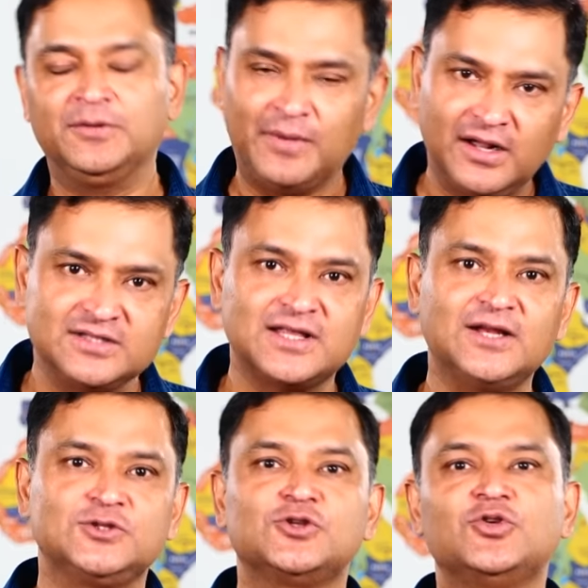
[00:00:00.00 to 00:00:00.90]

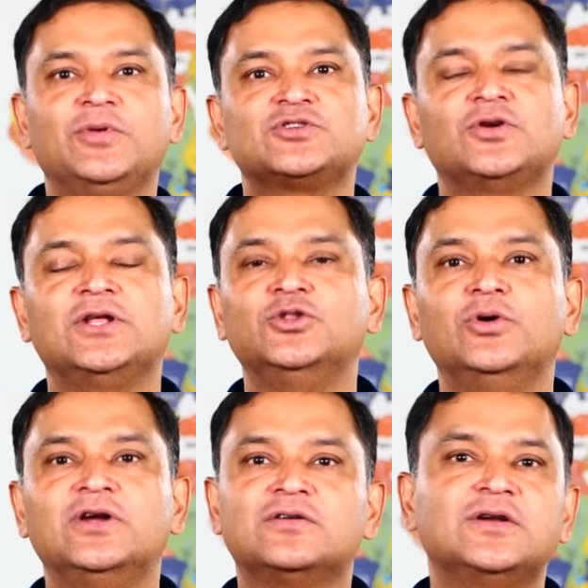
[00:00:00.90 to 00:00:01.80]
Pakistan is also based on
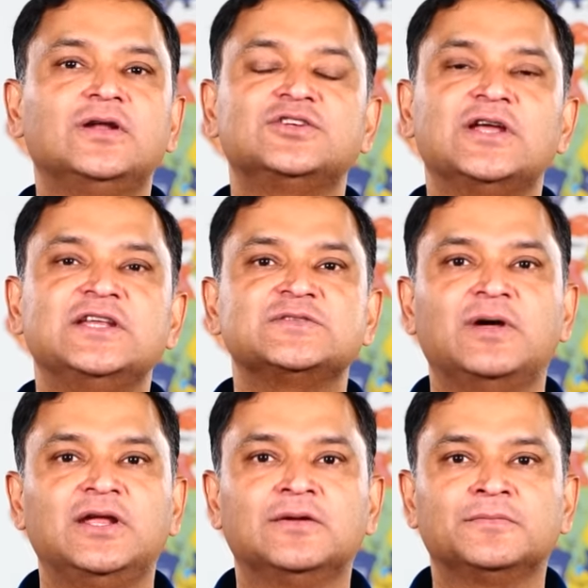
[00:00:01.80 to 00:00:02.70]
Hindu hatred and Chinese
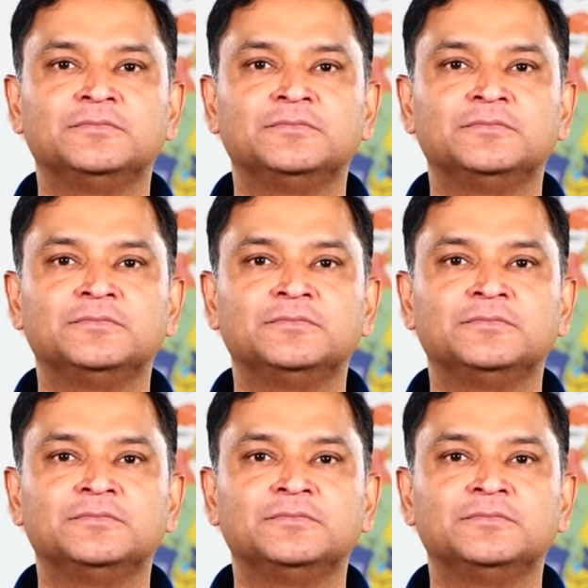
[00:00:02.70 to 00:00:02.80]
money.